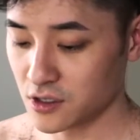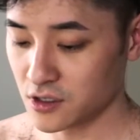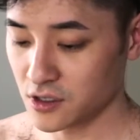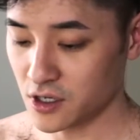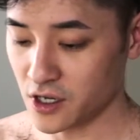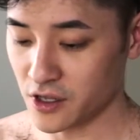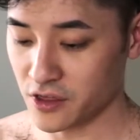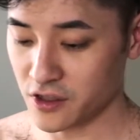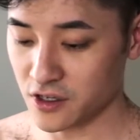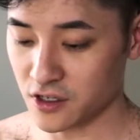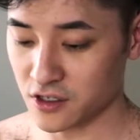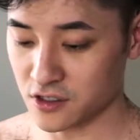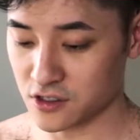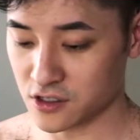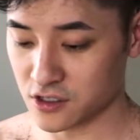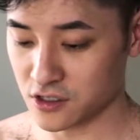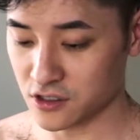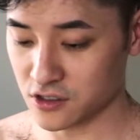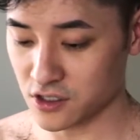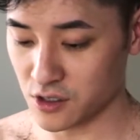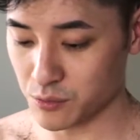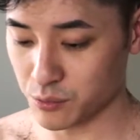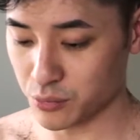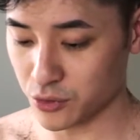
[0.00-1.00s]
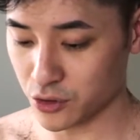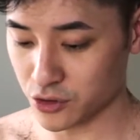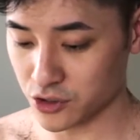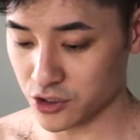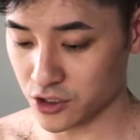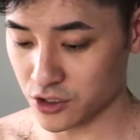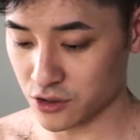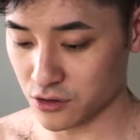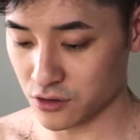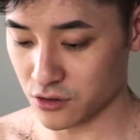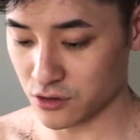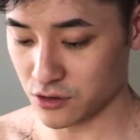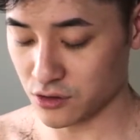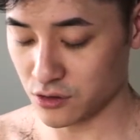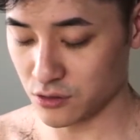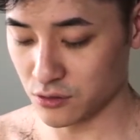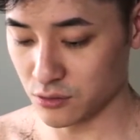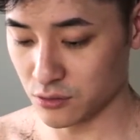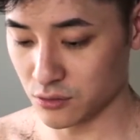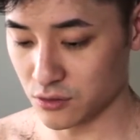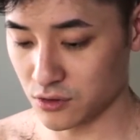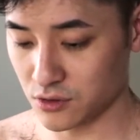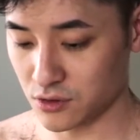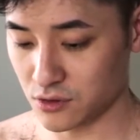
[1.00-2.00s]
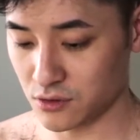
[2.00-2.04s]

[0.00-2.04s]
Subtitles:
I think it's because I'm pushing it too.